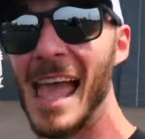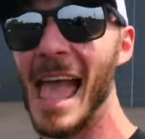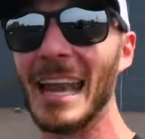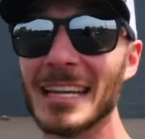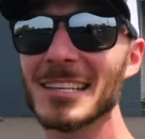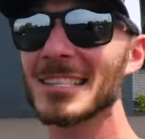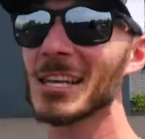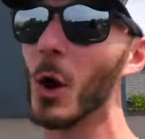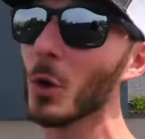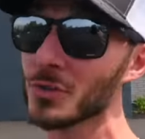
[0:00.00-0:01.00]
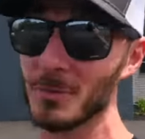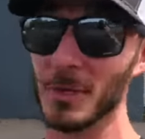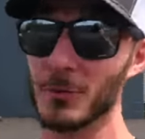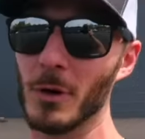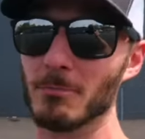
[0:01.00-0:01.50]
And it is the
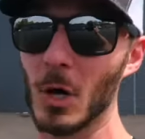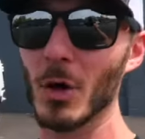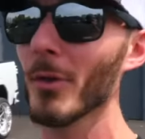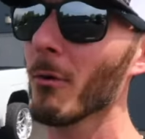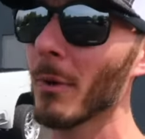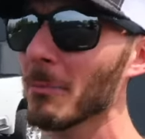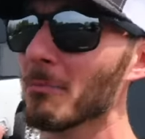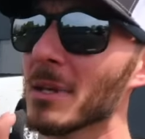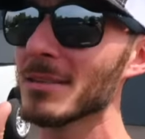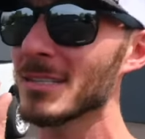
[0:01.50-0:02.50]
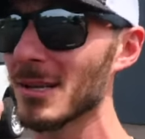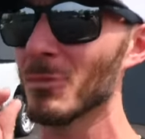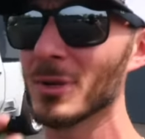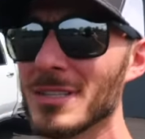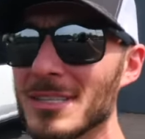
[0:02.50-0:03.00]
ultimate trim, although it might be
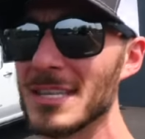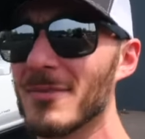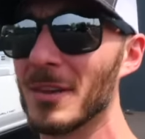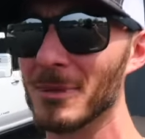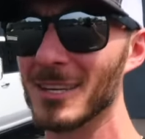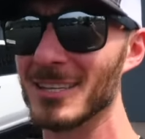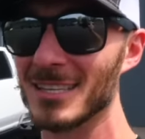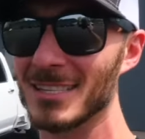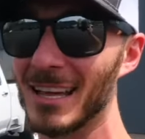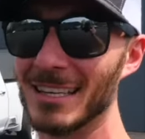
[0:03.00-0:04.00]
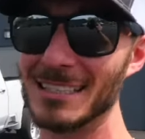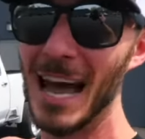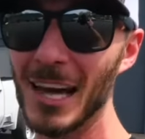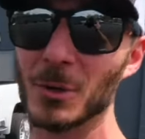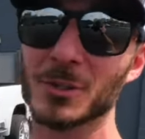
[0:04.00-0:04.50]
somewhat deceiving because it's got a
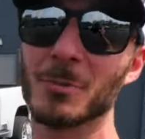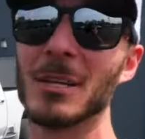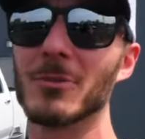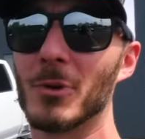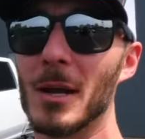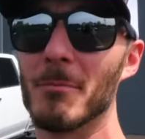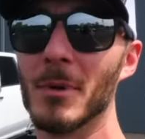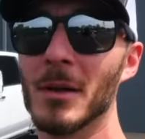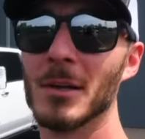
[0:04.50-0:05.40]
non-ultimate trim